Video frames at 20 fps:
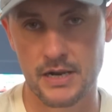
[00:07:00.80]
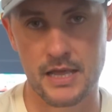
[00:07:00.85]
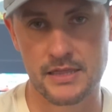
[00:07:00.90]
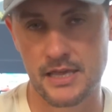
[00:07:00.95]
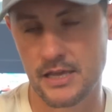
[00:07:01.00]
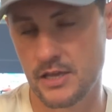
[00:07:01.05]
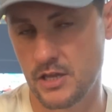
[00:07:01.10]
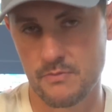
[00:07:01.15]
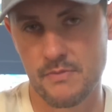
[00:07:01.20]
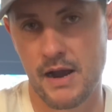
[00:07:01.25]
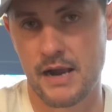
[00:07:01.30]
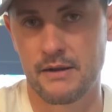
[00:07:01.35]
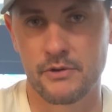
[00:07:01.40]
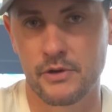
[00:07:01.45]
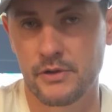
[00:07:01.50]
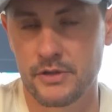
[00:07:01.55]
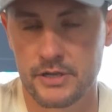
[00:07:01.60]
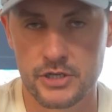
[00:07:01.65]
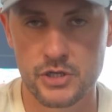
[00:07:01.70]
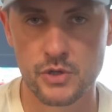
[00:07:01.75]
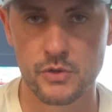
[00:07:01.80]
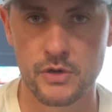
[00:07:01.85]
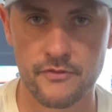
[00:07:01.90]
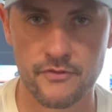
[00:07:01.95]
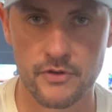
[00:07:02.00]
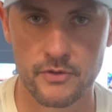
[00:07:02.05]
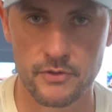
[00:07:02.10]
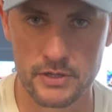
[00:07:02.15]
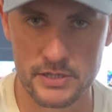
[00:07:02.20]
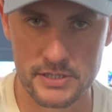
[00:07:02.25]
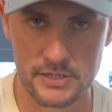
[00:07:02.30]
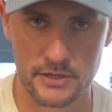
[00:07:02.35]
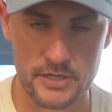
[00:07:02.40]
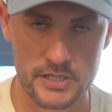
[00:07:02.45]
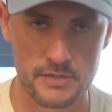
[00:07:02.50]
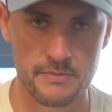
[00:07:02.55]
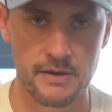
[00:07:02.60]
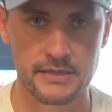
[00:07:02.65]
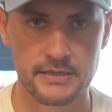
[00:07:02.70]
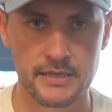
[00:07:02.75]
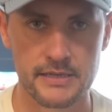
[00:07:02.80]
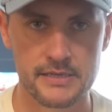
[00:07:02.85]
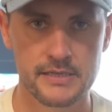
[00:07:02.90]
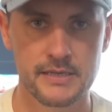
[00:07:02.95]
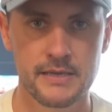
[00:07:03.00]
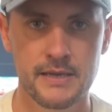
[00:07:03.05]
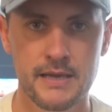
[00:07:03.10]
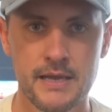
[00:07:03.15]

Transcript: I think you might really enjoy if you're really serious about this.